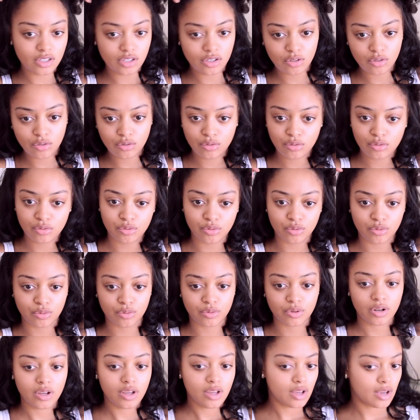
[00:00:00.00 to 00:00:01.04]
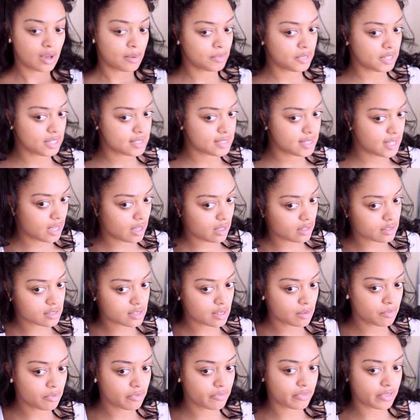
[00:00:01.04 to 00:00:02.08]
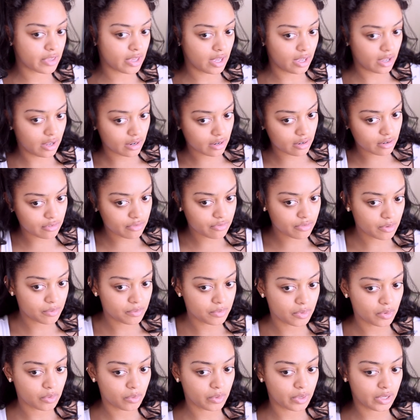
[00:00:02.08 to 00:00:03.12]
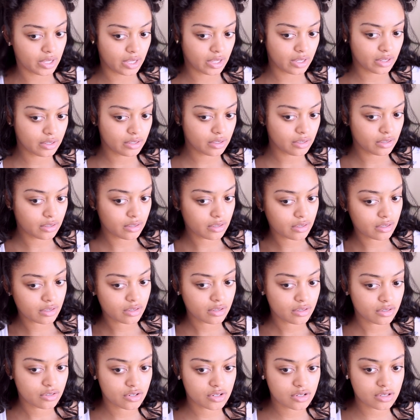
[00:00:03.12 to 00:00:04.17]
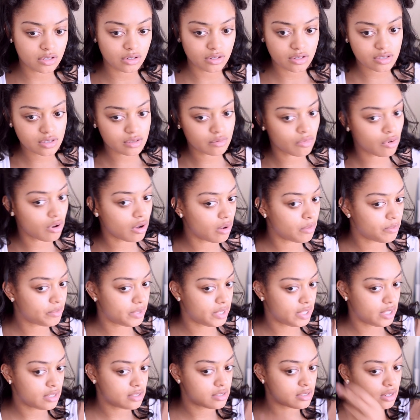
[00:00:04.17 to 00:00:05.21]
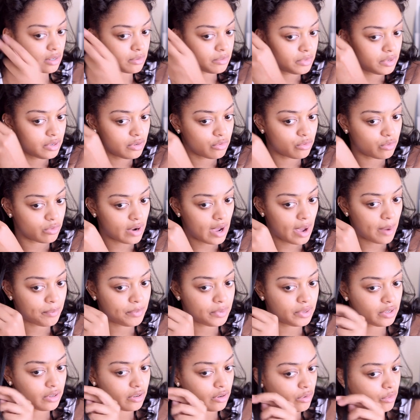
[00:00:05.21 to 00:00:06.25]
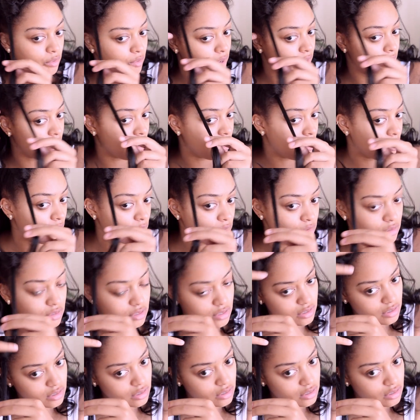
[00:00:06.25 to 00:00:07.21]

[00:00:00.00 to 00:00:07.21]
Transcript: Cute. I'm gonna take some of the hair from the wig, just a small piece, I'm gonna wrap it around